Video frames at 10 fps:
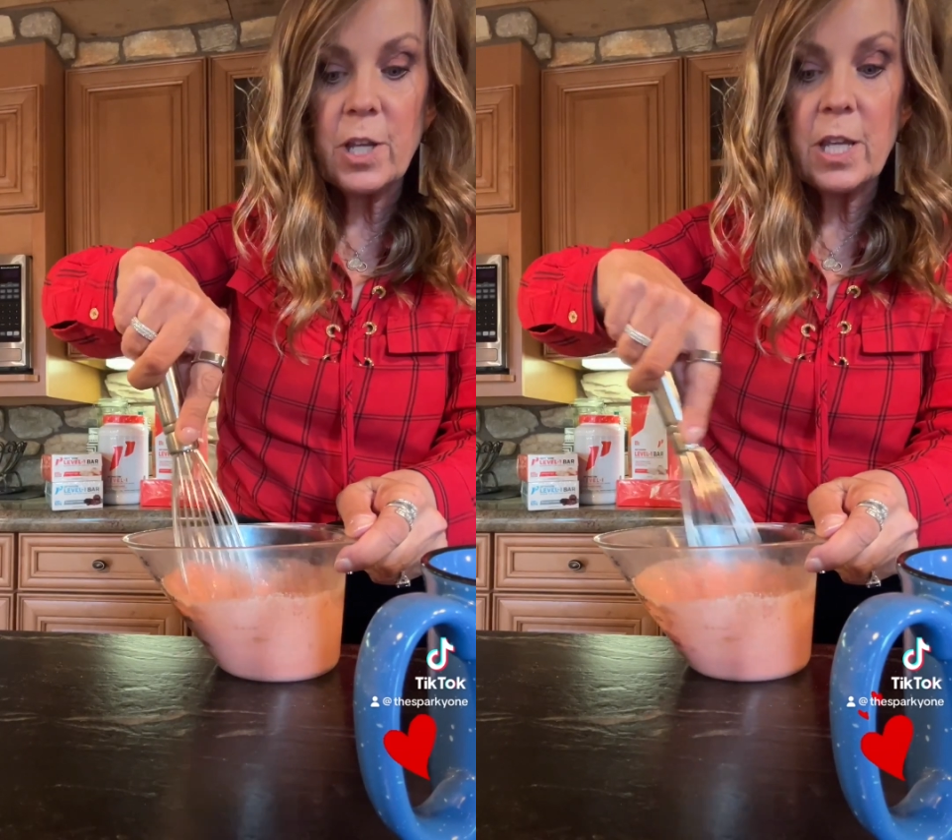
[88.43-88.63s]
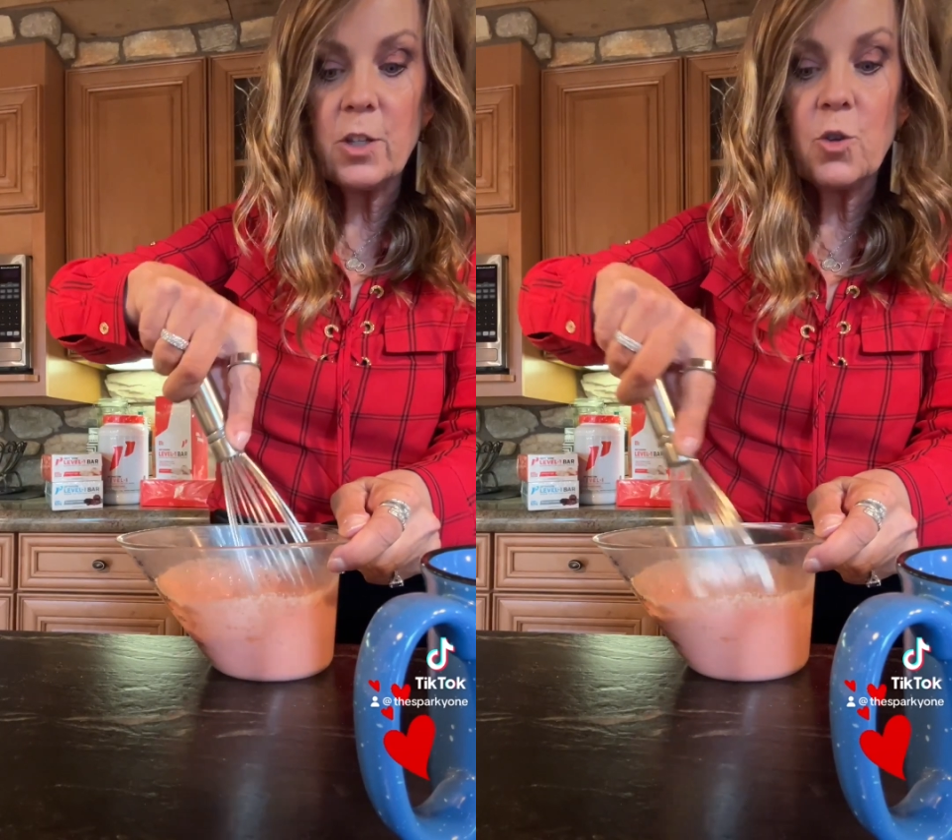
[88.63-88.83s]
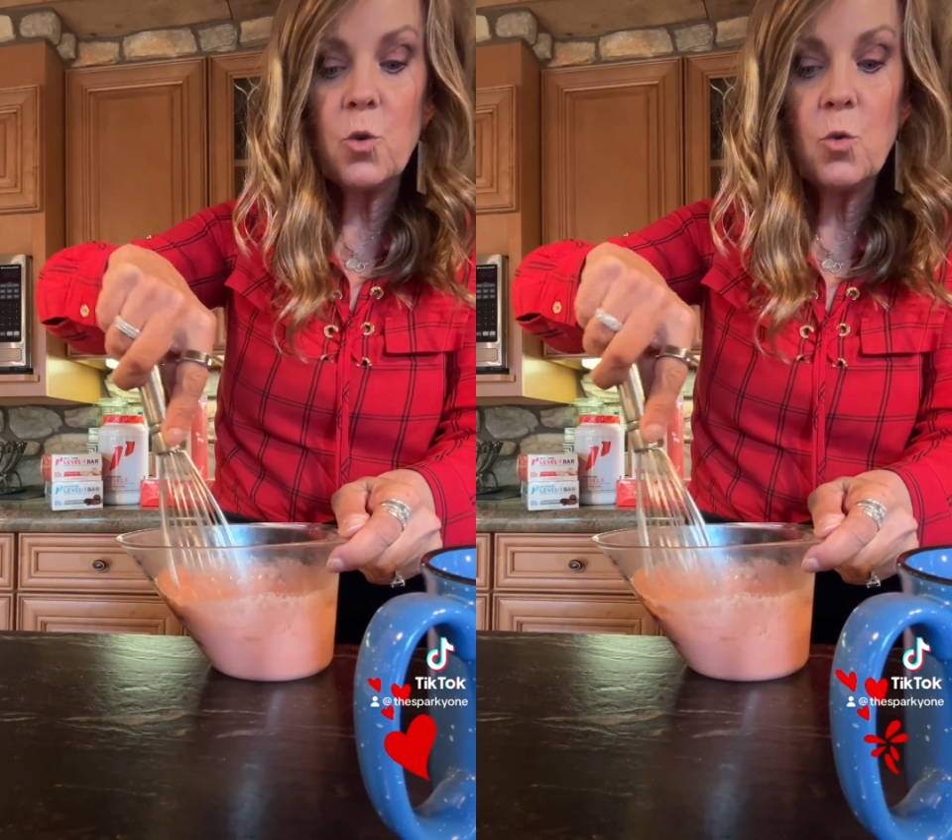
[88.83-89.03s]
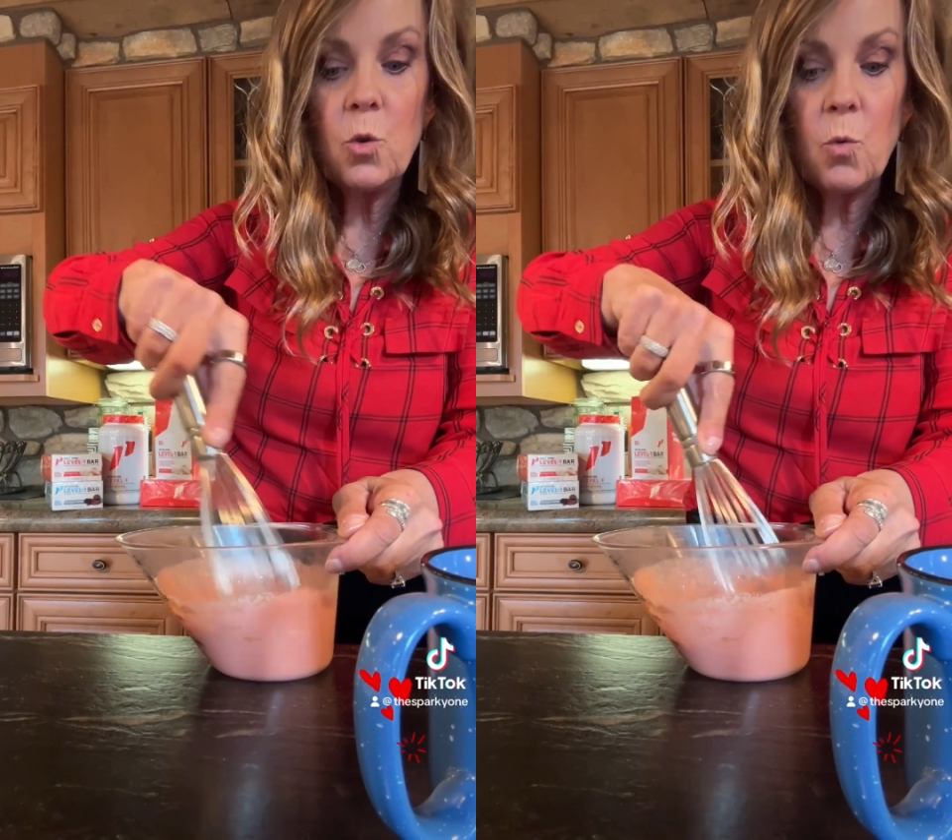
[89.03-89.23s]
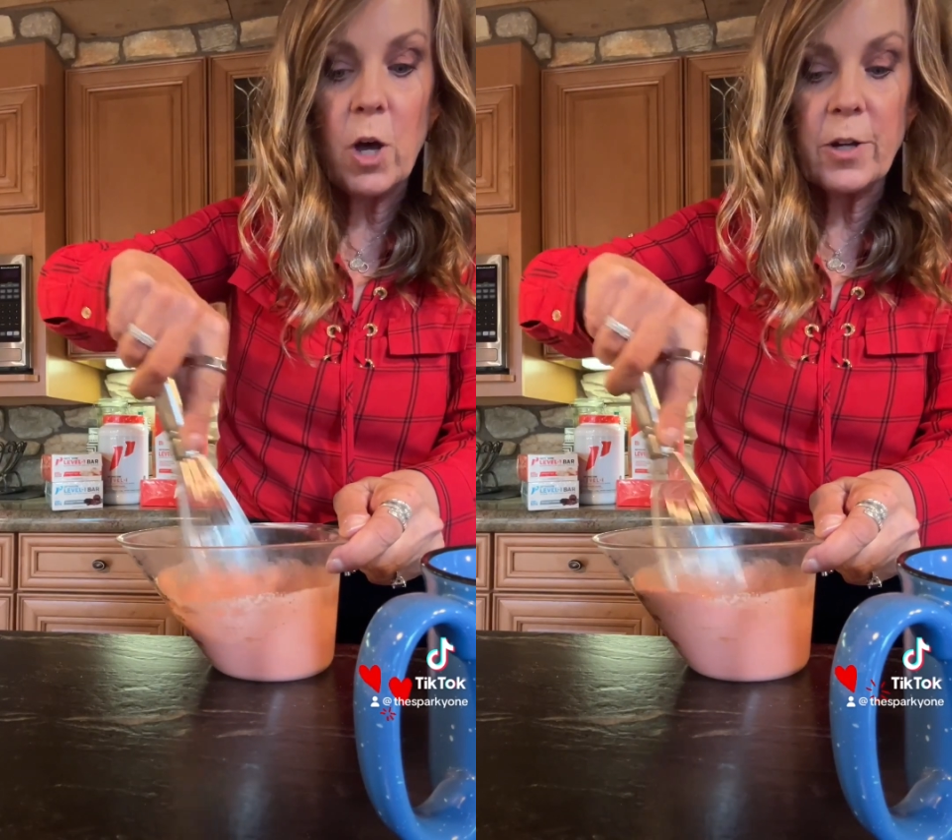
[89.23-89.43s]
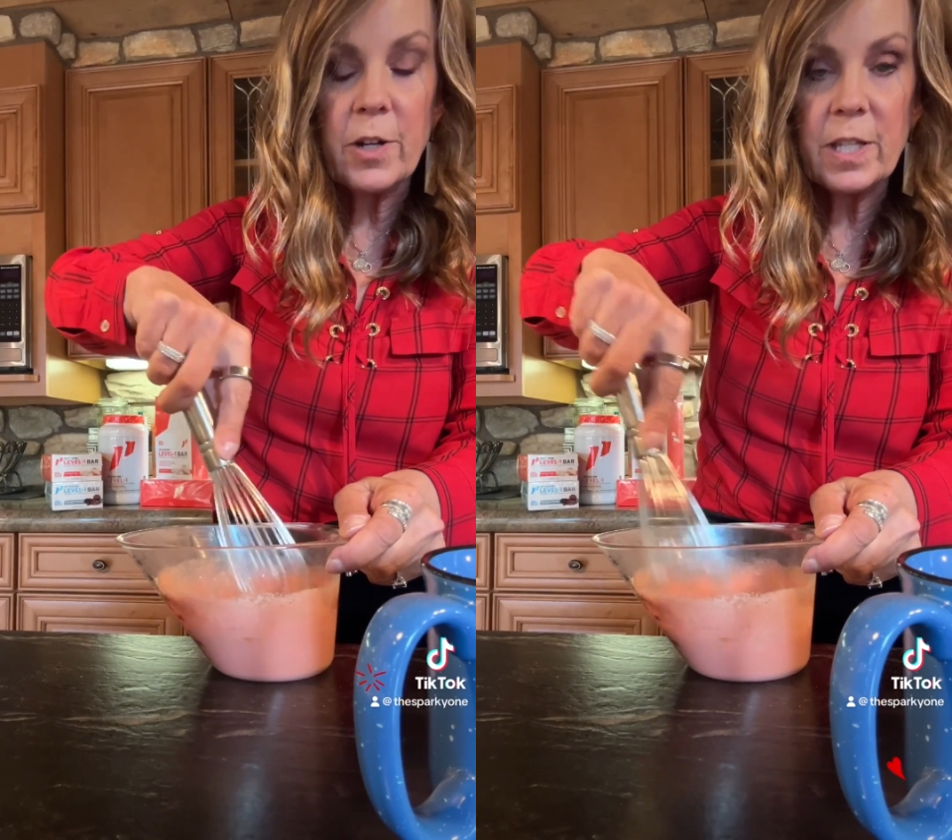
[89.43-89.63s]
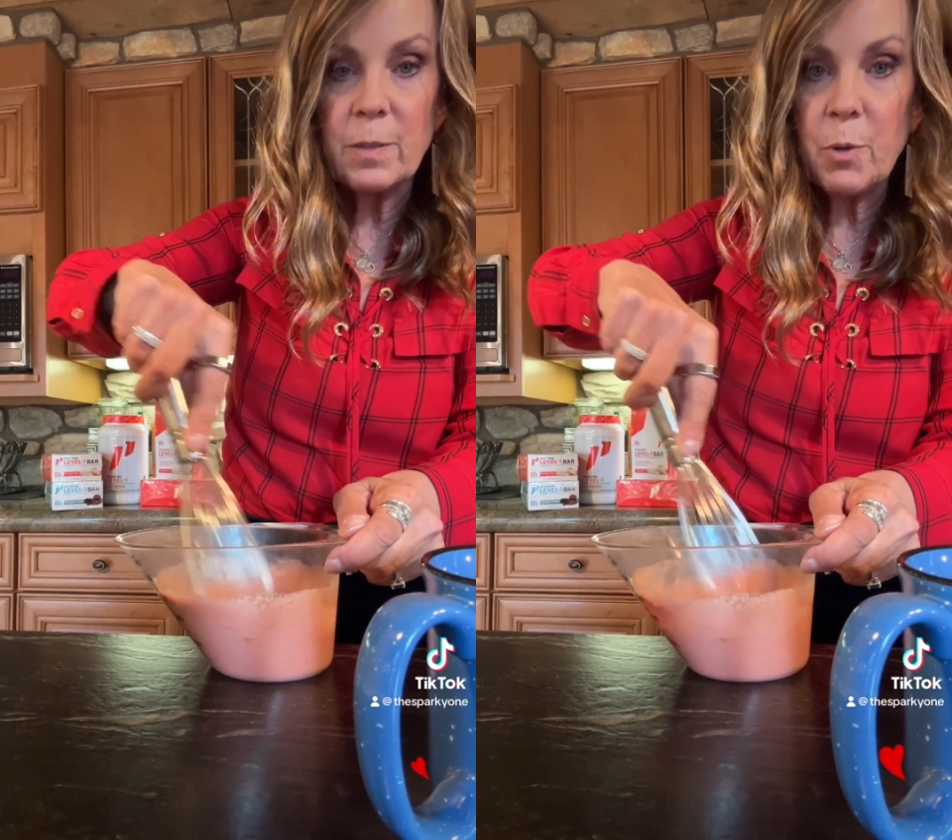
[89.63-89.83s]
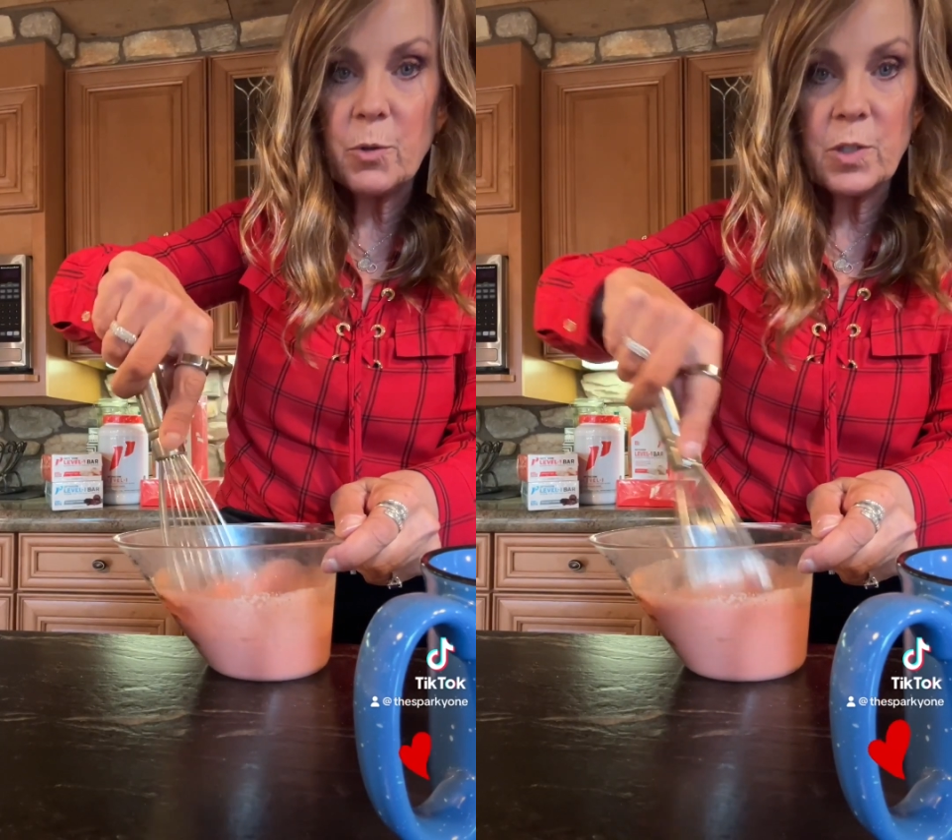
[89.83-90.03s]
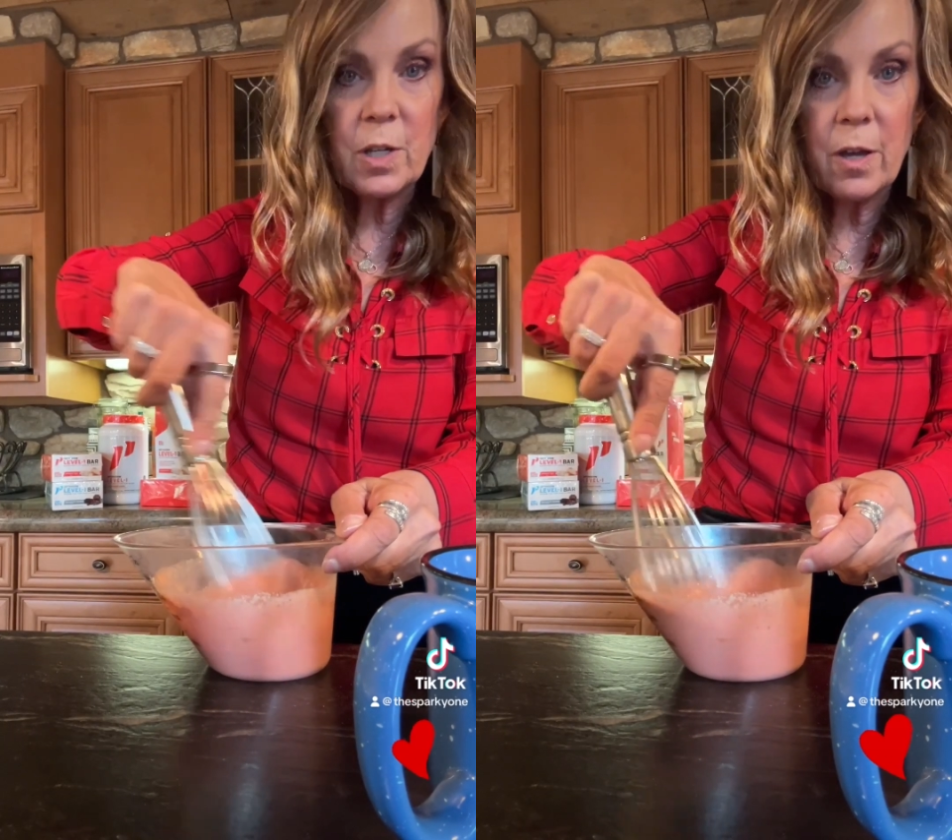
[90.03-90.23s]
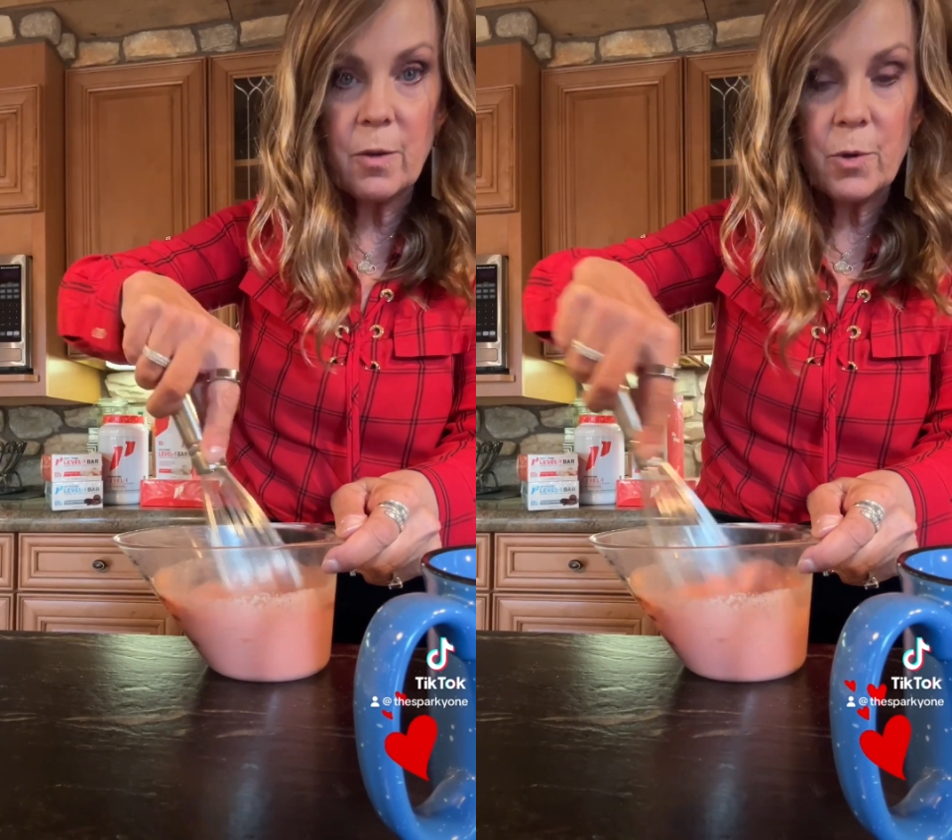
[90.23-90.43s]
in cool water as opposed to
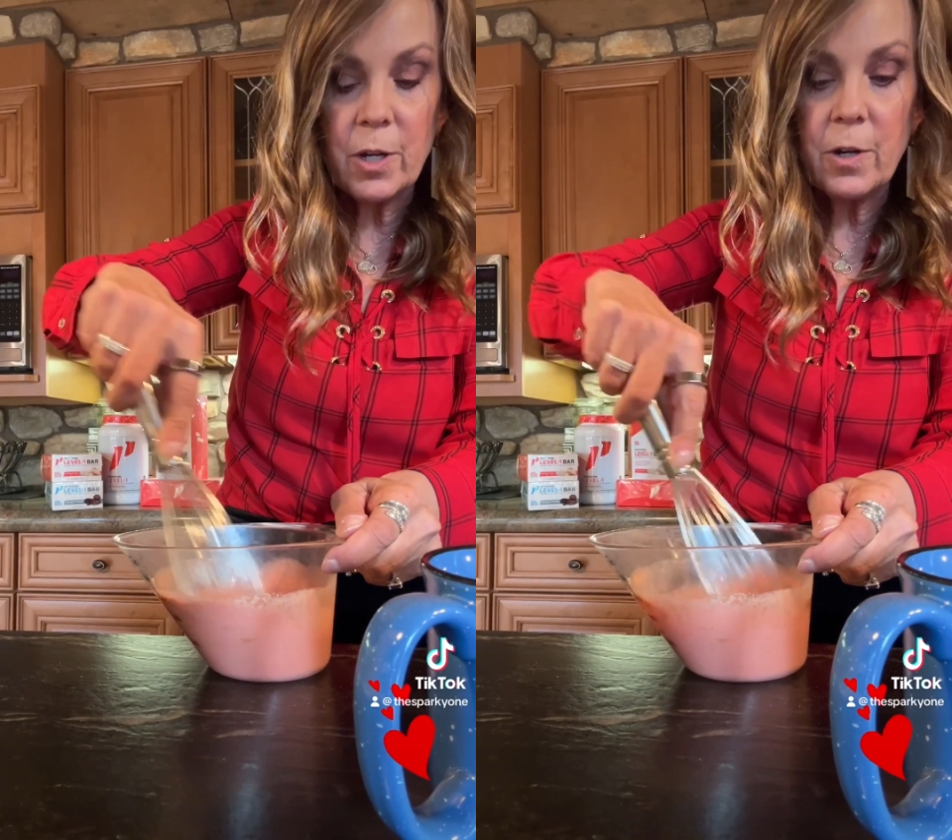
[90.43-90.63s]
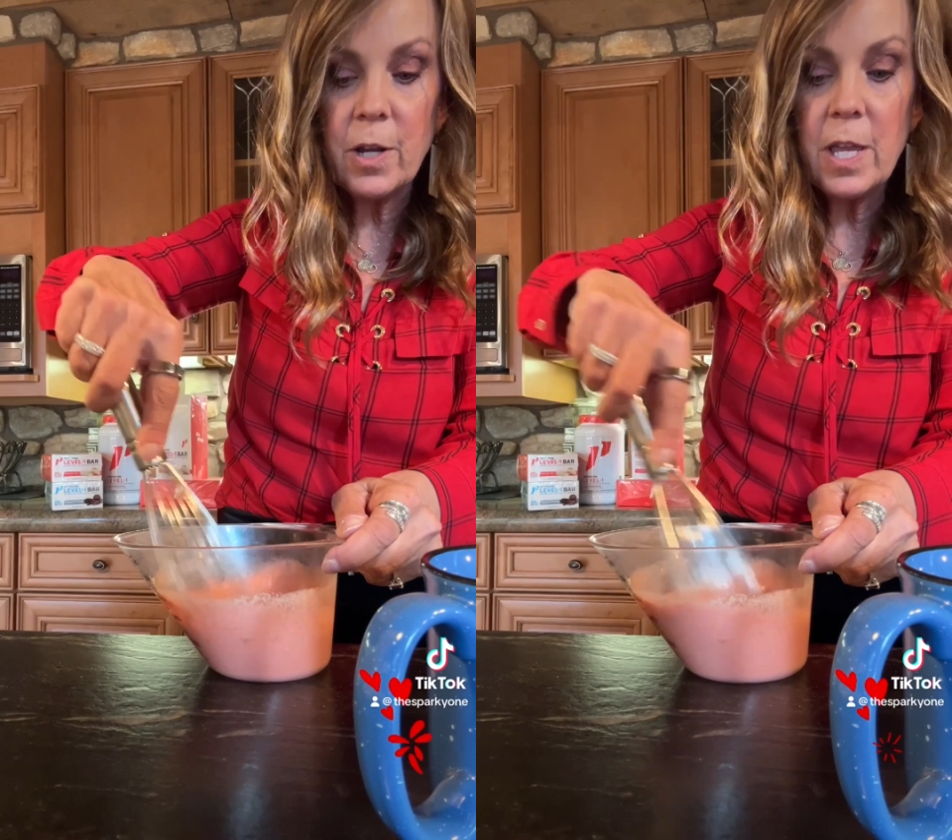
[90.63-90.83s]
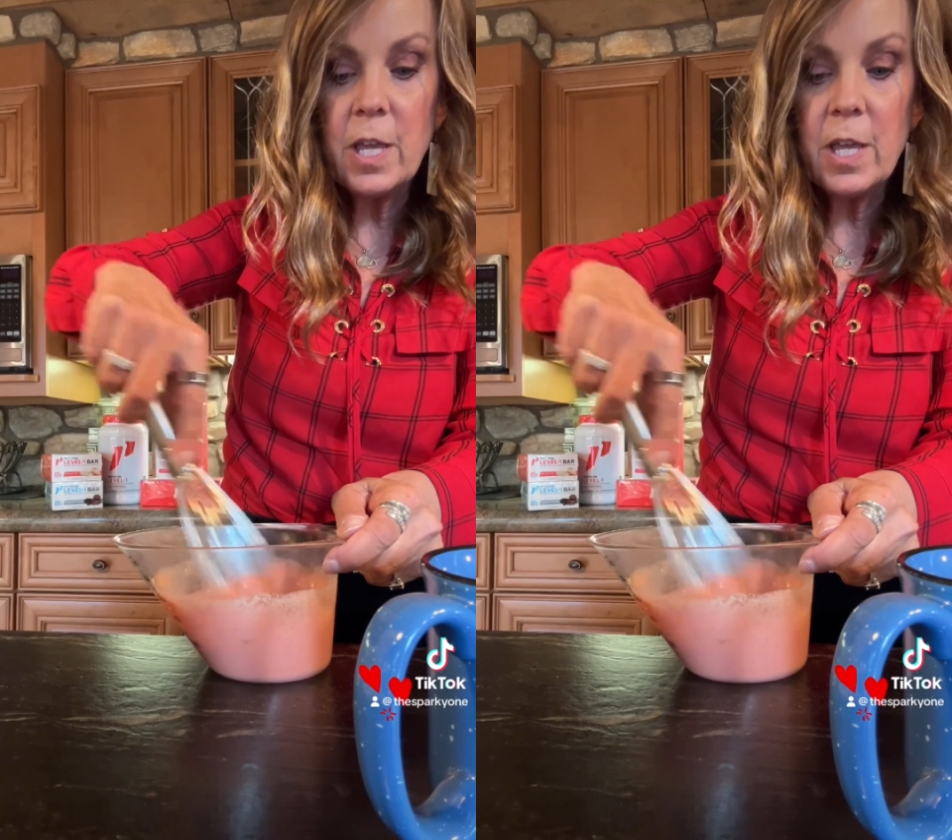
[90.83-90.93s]
hot water.